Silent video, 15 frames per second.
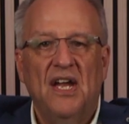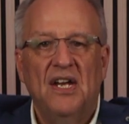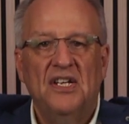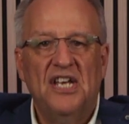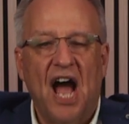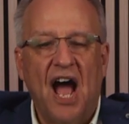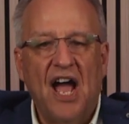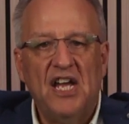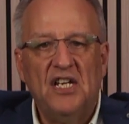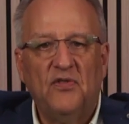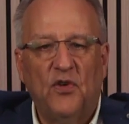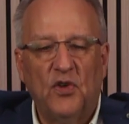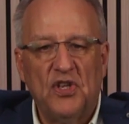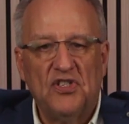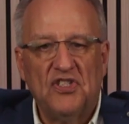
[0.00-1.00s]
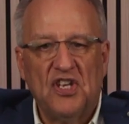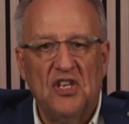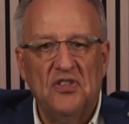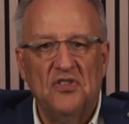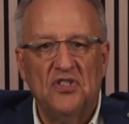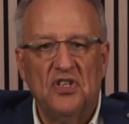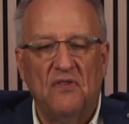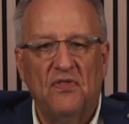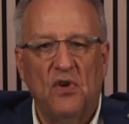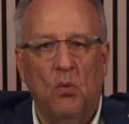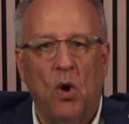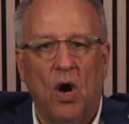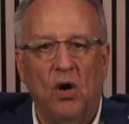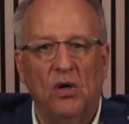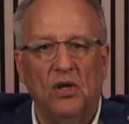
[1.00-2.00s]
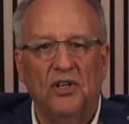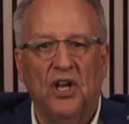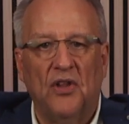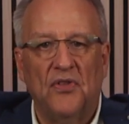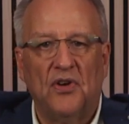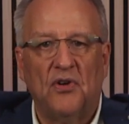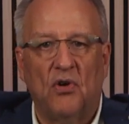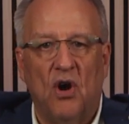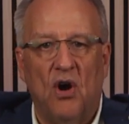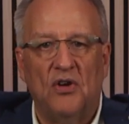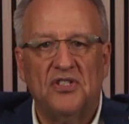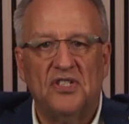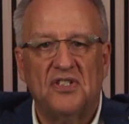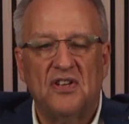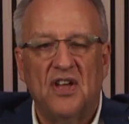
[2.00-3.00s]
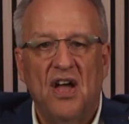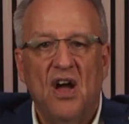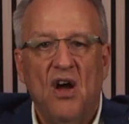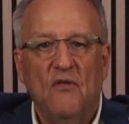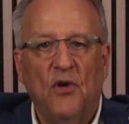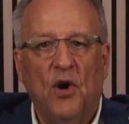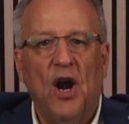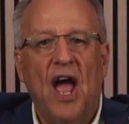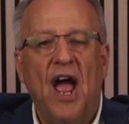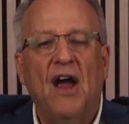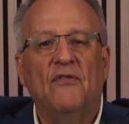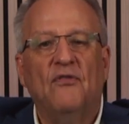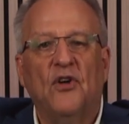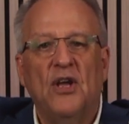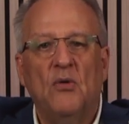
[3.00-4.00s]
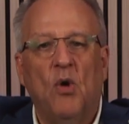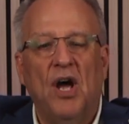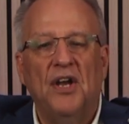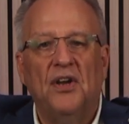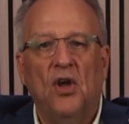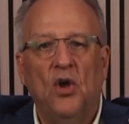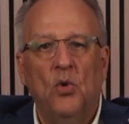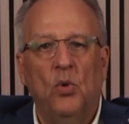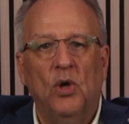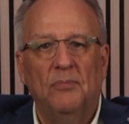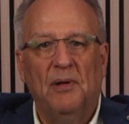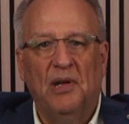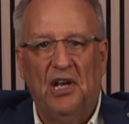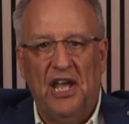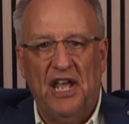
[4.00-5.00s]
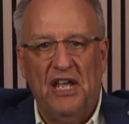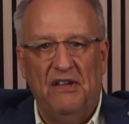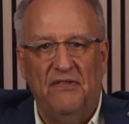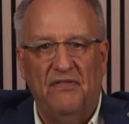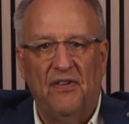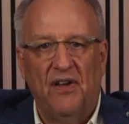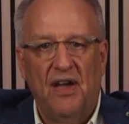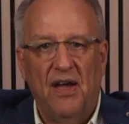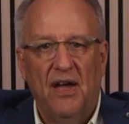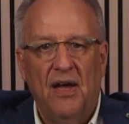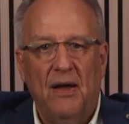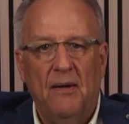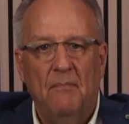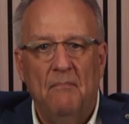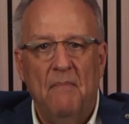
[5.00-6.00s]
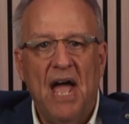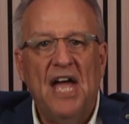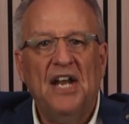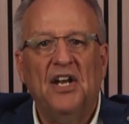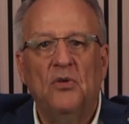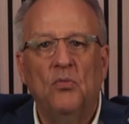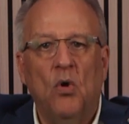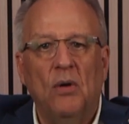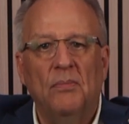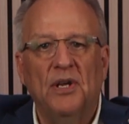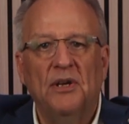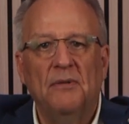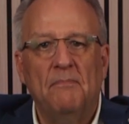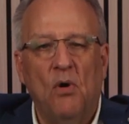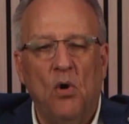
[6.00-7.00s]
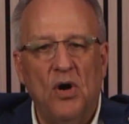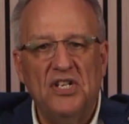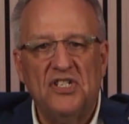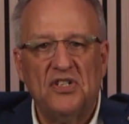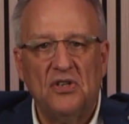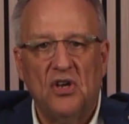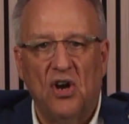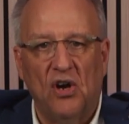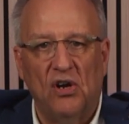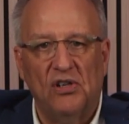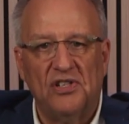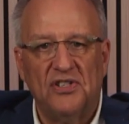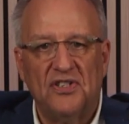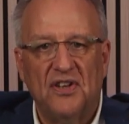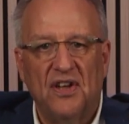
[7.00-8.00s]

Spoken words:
died for the sins of the world on the cross, for everyone who will believe, men and women, boys and girls,